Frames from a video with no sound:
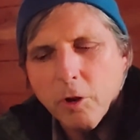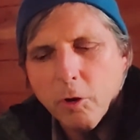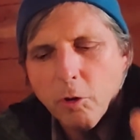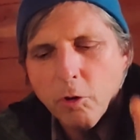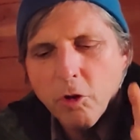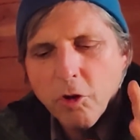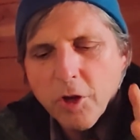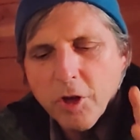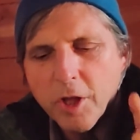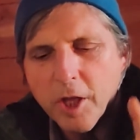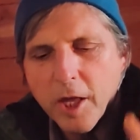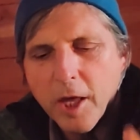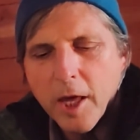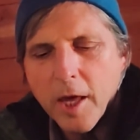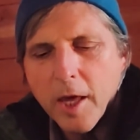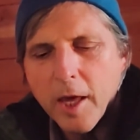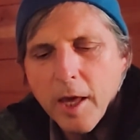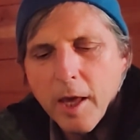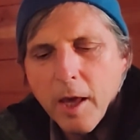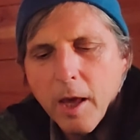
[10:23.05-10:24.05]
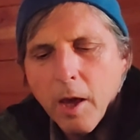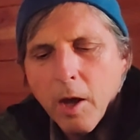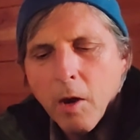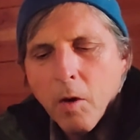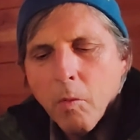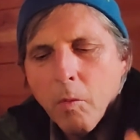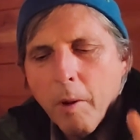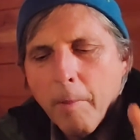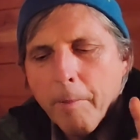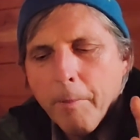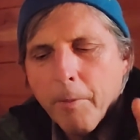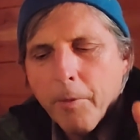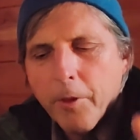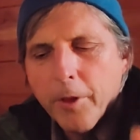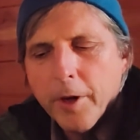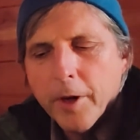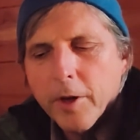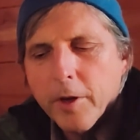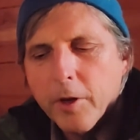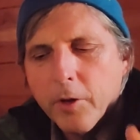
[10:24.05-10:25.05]
You see what
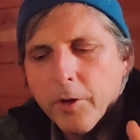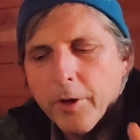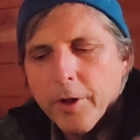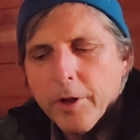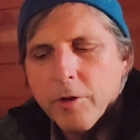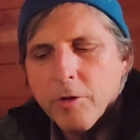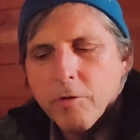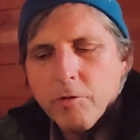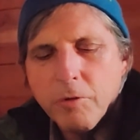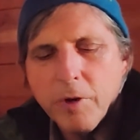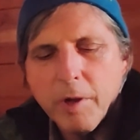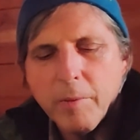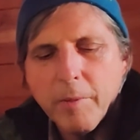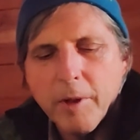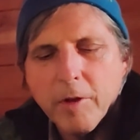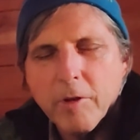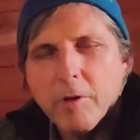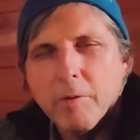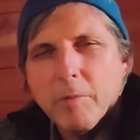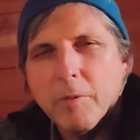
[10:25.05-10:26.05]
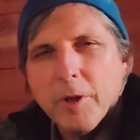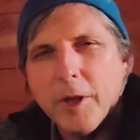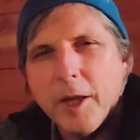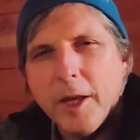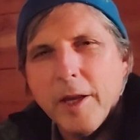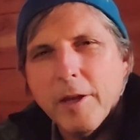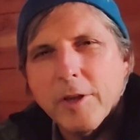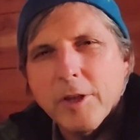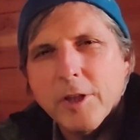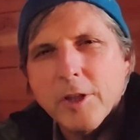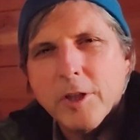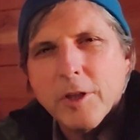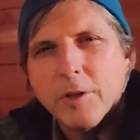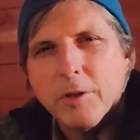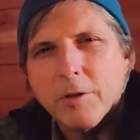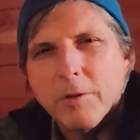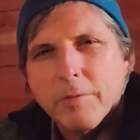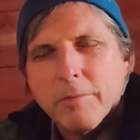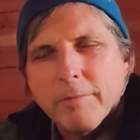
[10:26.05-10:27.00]
political extremism leads to,